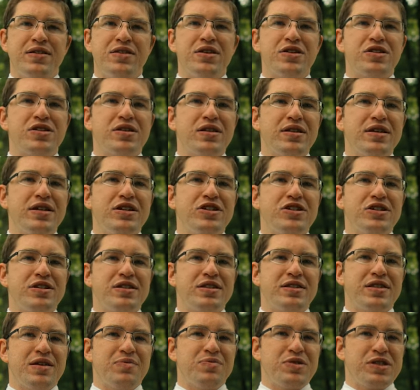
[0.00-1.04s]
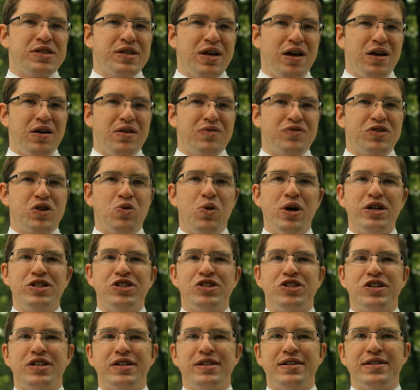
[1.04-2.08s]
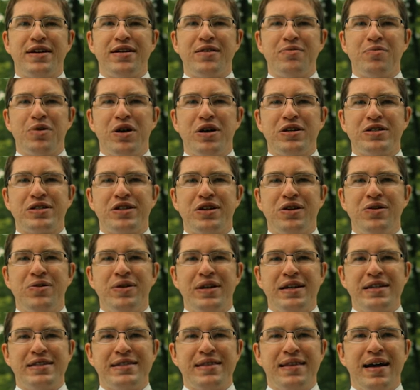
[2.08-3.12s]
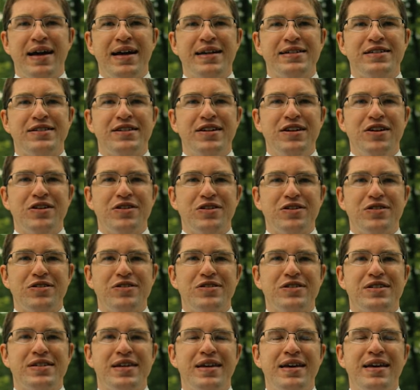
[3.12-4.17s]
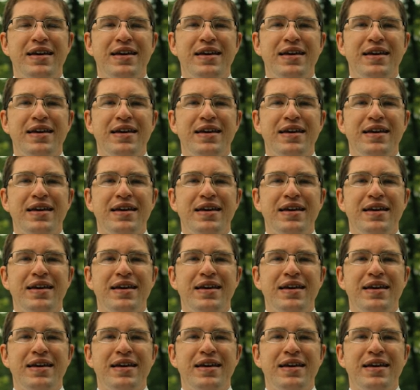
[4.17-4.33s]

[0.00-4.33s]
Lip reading: the Salesians themselves questioned Don Bosco in his last years.